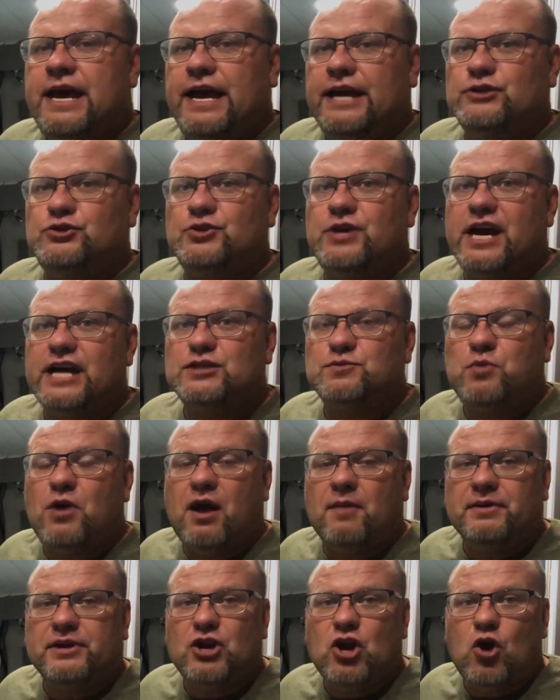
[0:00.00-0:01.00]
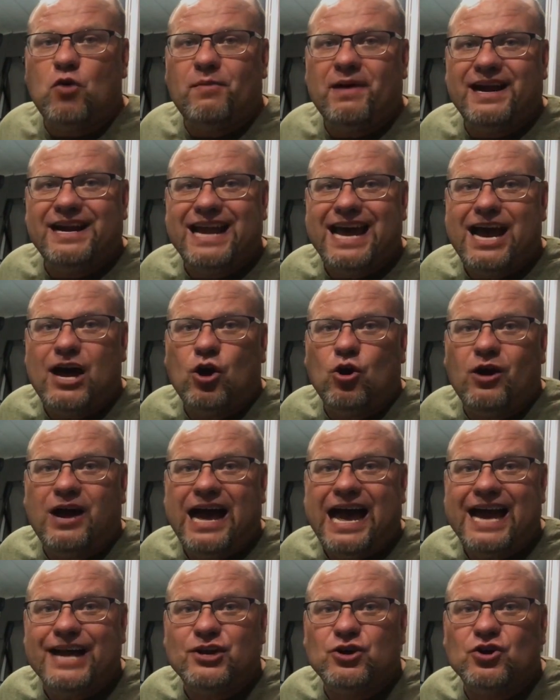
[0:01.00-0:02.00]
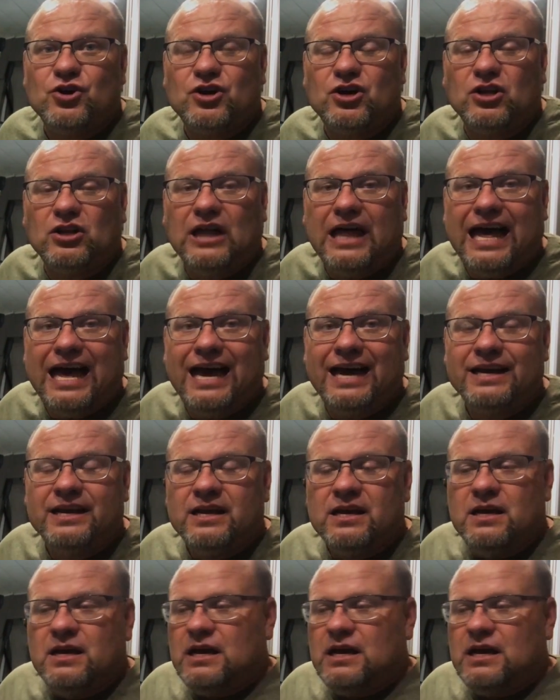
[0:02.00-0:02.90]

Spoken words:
As you guys probably know by now, I cook a lot,